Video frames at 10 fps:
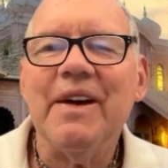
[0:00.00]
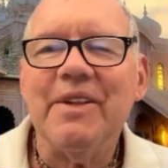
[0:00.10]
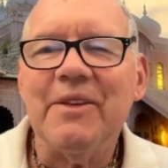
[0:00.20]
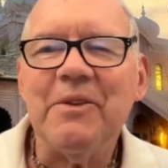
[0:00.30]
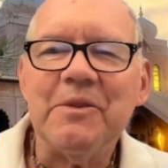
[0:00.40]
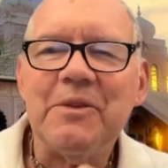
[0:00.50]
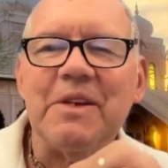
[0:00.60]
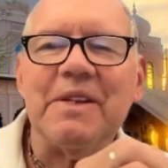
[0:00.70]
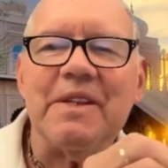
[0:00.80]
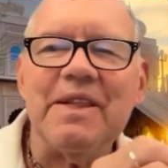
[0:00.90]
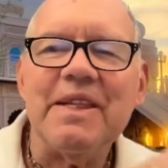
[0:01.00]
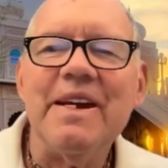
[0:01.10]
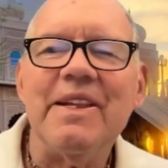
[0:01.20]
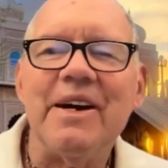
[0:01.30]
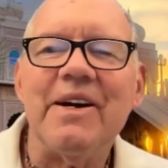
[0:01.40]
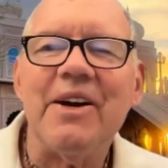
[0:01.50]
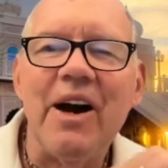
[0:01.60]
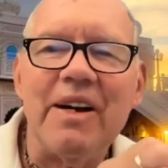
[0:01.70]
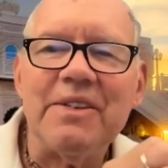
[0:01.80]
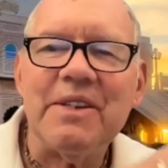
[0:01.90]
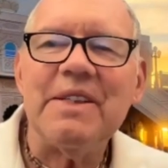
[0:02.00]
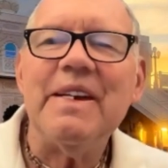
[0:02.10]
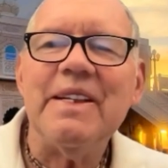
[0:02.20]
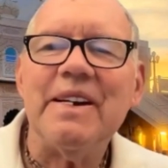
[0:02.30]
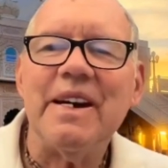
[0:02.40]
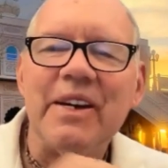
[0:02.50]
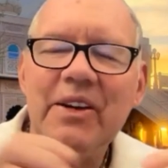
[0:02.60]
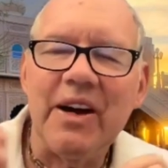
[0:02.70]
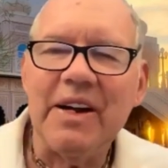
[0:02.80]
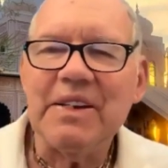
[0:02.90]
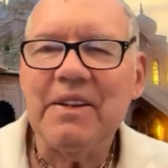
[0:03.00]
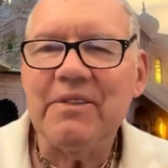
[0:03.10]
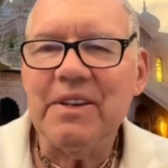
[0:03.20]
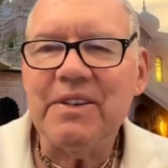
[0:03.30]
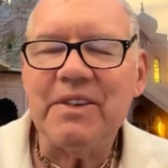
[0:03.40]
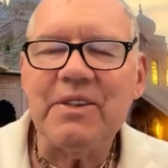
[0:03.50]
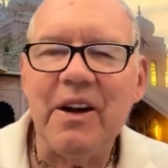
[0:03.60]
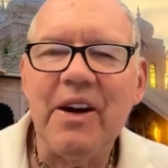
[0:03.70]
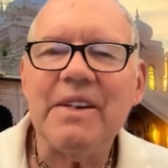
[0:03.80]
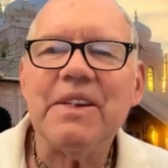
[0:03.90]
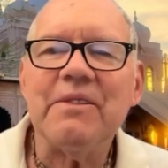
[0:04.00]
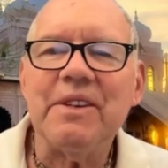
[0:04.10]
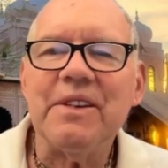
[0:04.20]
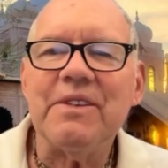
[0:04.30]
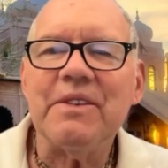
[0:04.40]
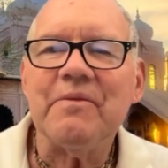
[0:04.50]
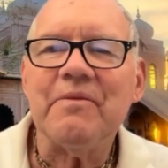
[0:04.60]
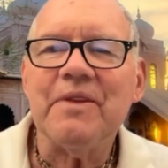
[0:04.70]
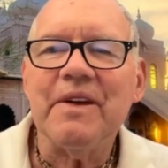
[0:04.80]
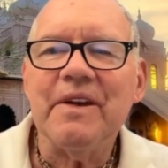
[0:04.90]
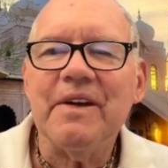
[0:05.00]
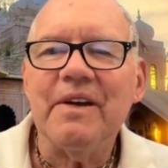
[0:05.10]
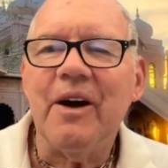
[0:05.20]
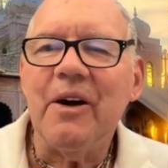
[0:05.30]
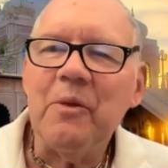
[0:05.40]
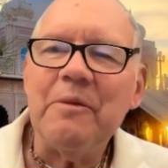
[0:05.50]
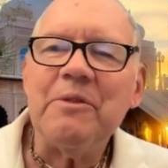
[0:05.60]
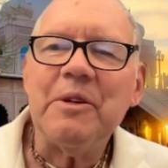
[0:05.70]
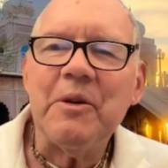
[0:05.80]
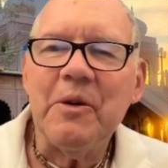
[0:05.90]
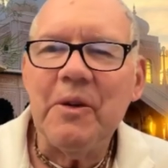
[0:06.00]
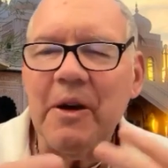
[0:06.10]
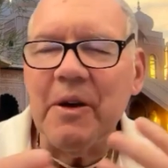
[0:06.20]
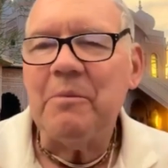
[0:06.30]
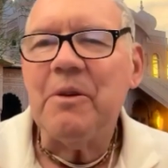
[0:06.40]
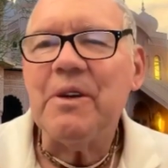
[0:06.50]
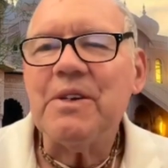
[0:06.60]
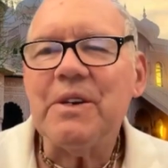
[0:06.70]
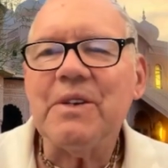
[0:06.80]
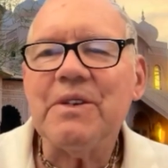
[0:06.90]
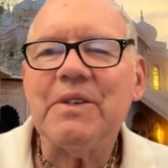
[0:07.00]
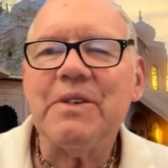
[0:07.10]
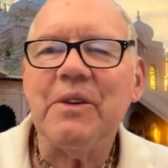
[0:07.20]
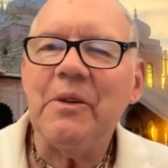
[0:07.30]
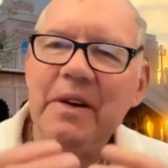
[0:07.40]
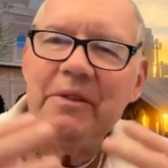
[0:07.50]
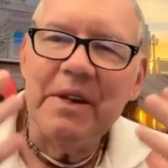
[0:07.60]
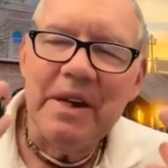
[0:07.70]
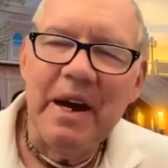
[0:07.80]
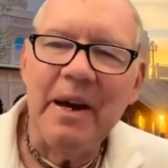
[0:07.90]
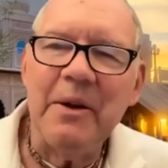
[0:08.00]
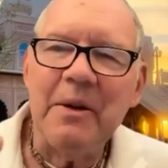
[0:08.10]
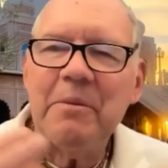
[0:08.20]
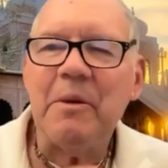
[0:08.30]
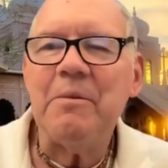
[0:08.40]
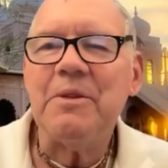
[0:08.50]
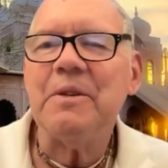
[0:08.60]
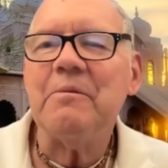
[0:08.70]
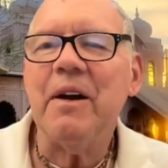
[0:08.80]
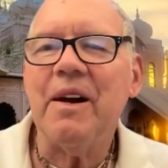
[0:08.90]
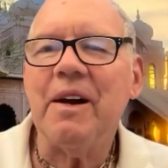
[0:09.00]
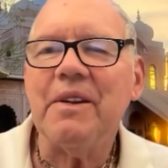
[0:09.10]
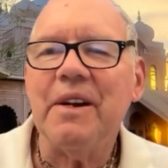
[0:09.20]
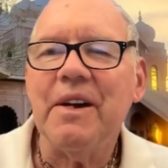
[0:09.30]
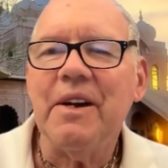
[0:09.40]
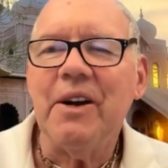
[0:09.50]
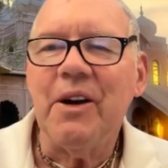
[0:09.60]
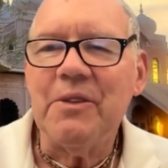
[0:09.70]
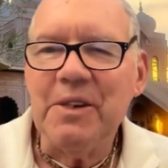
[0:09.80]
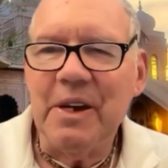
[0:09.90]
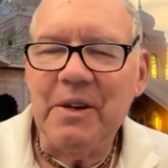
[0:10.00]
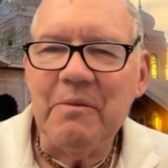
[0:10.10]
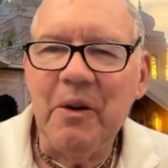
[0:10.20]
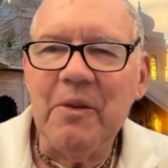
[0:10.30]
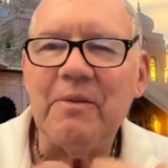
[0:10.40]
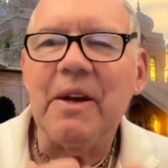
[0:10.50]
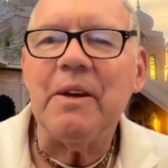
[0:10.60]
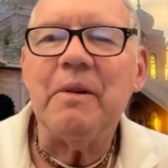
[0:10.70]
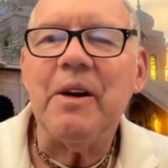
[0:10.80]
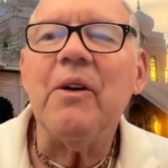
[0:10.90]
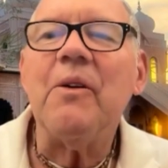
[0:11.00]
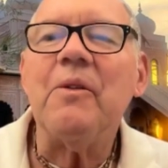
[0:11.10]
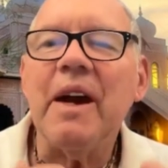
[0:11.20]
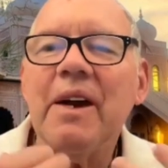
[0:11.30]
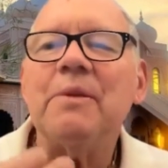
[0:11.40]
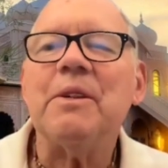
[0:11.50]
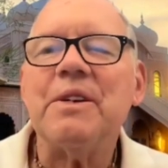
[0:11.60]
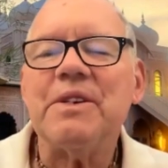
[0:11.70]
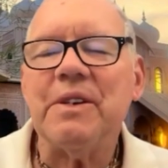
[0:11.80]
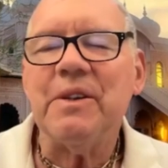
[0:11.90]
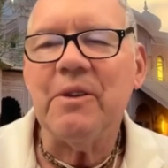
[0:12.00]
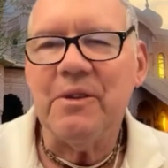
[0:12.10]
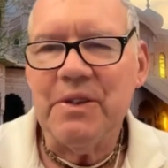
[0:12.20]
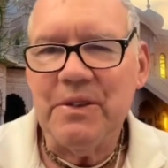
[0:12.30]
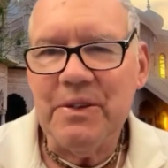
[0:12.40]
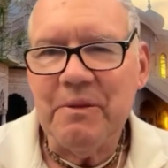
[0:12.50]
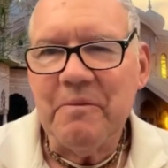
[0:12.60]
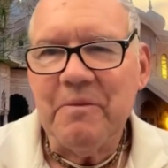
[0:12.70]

The difference between leela, God's leela, and our activities is our activities are whimsical or capricious, don't have any higher purpose in mind, are generally motivated by our own animalistic urges.